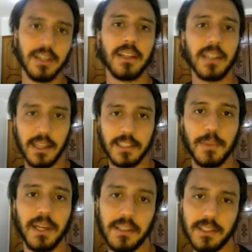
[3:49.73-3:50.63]
can
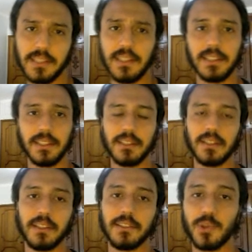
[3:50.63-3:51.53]
explain the successes and
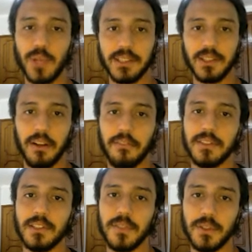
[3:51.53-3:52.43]
the constraints on
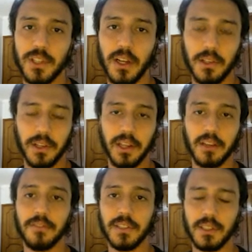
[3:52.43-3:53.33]
infants' few-shot learning of
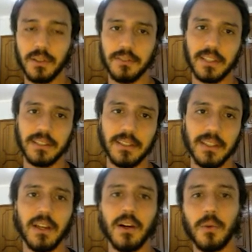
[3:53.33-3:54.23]
physical events,
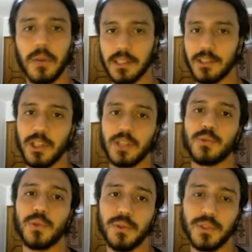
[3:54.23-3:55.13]
whereas
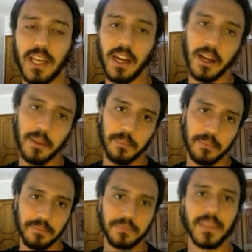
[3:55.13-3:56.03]
just rules cannot.
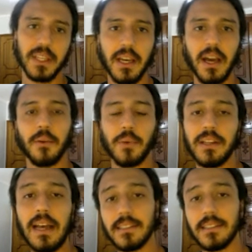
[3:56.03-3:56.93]
And we
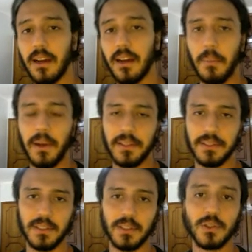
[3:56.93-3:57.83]
test that
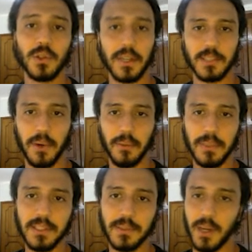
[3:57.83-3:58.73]
hypothesis in 2
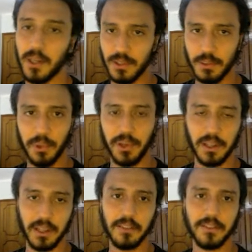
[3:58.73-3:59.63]
experiments on support
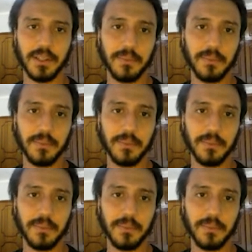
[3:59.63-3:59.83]
and covering